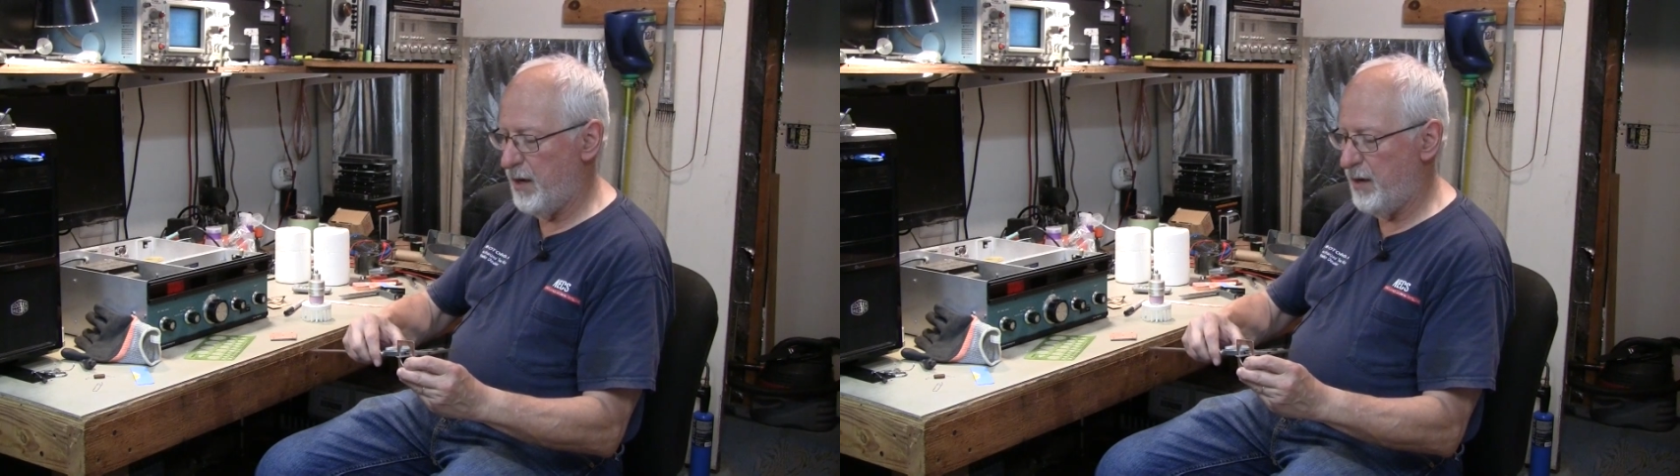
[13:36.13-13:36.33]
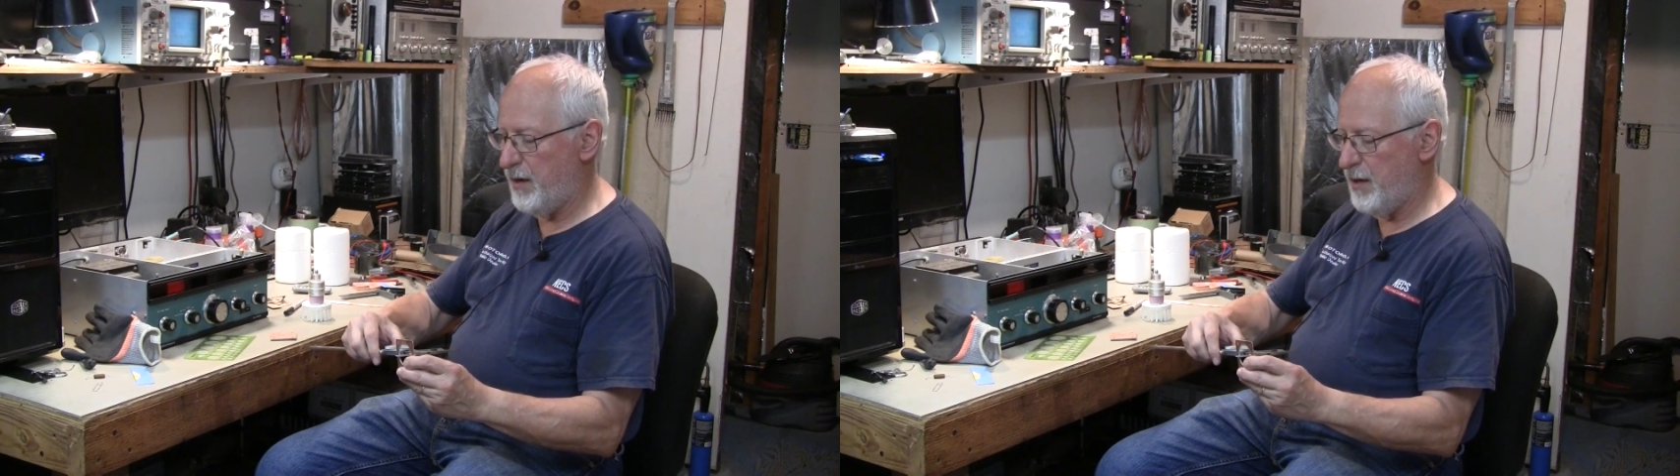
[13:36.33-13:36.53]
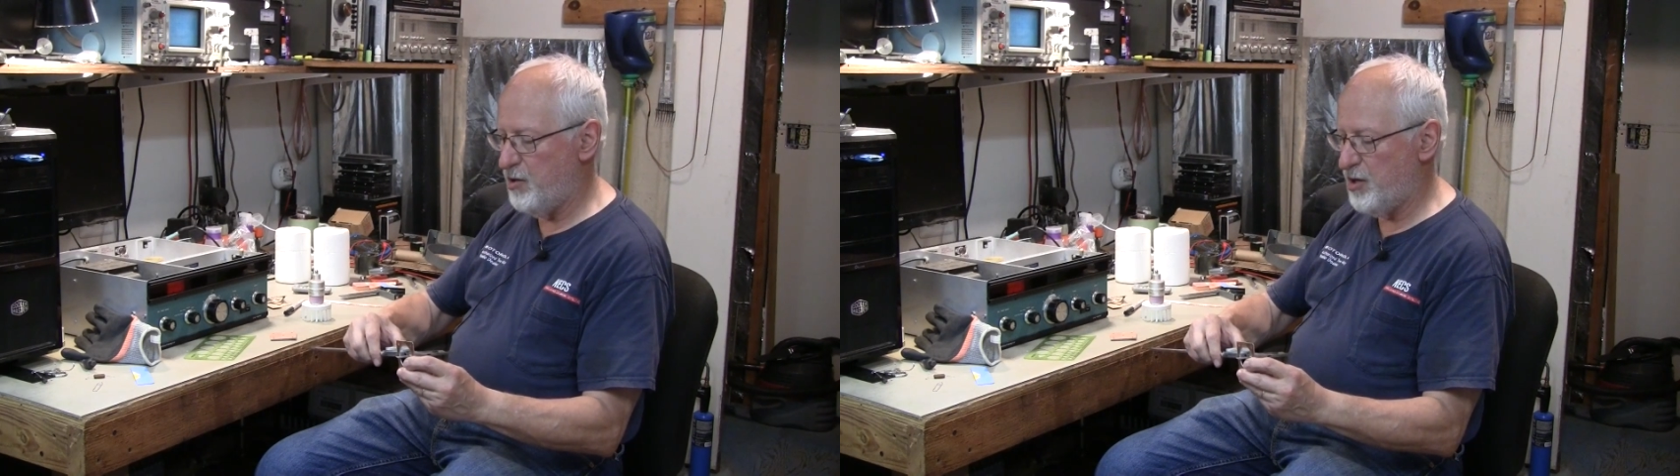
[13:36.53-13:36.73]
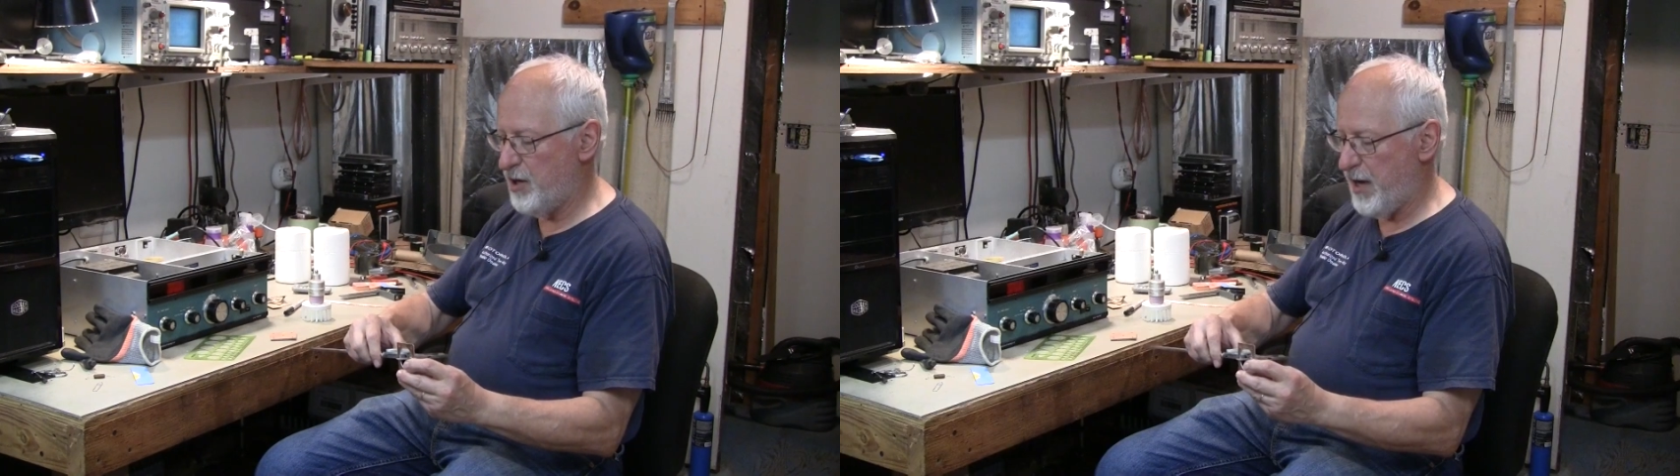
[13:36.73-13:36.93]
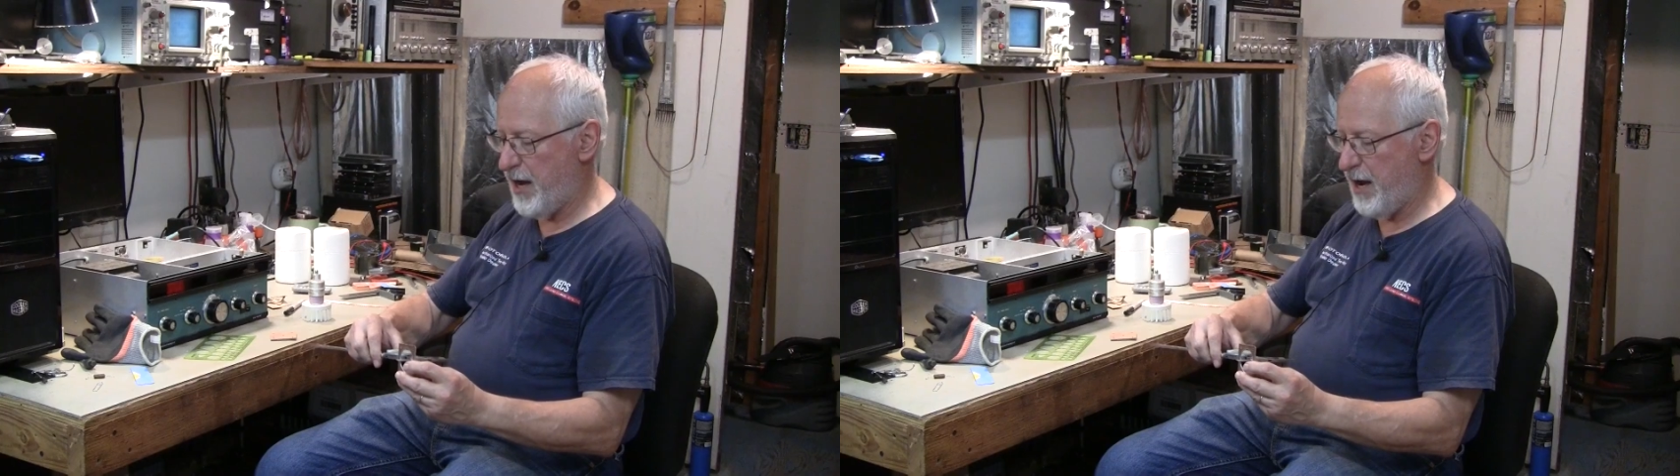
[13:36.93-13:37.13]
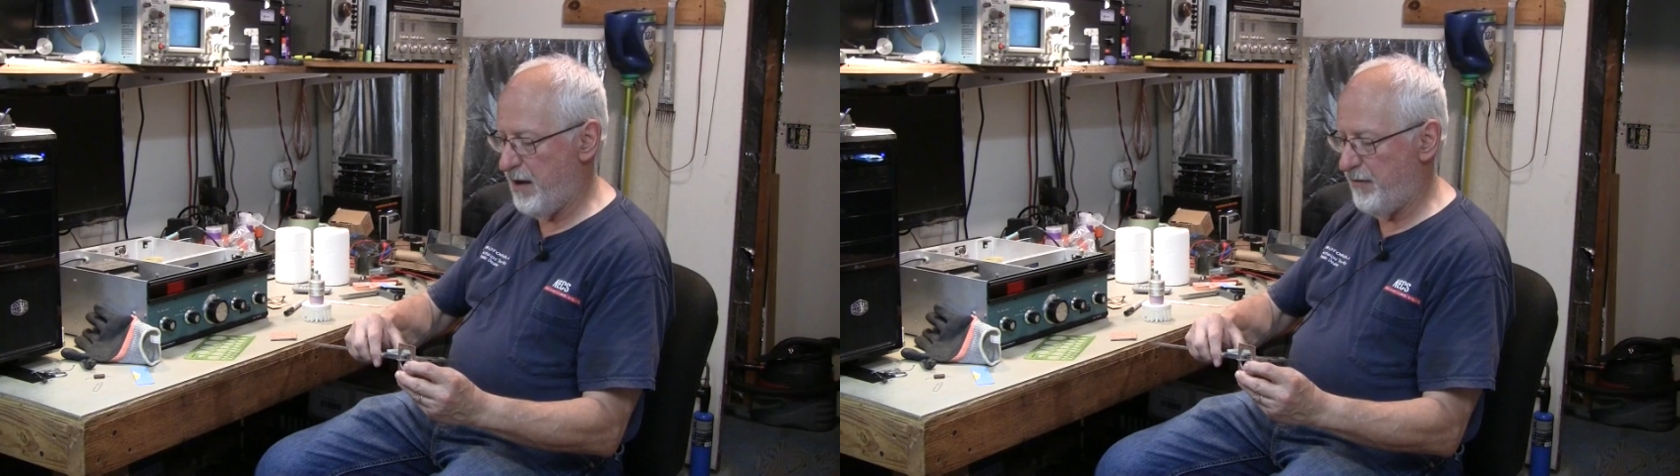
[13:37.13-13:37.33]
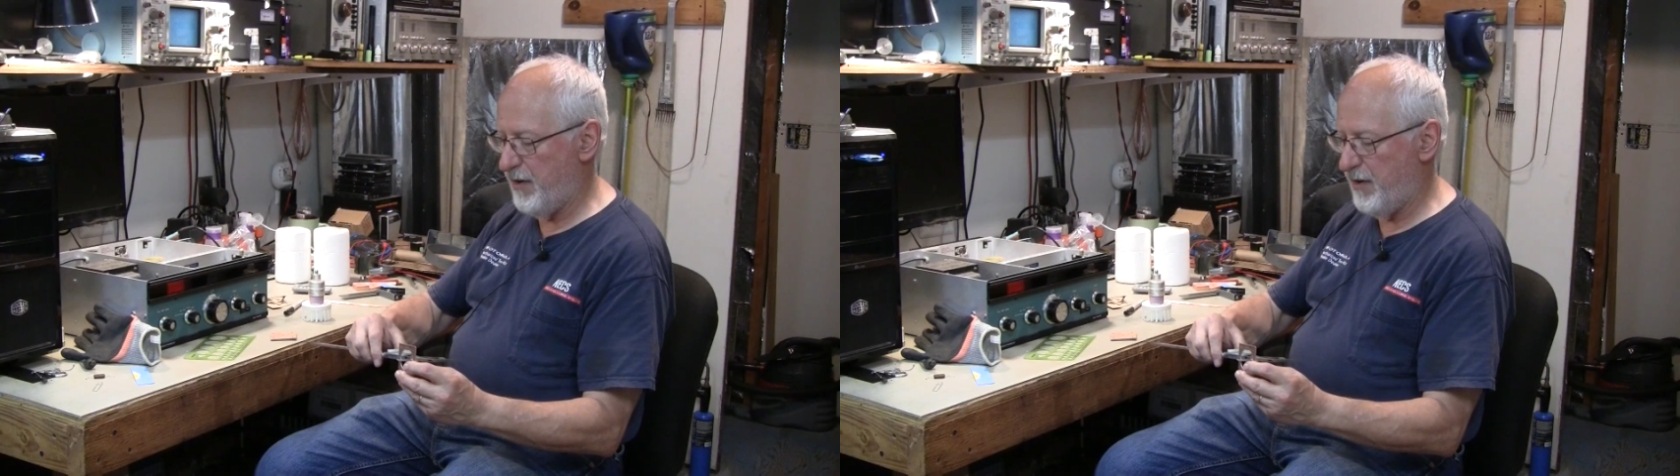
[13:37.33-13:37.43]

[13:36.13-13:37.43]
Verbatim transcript: an inch and a half.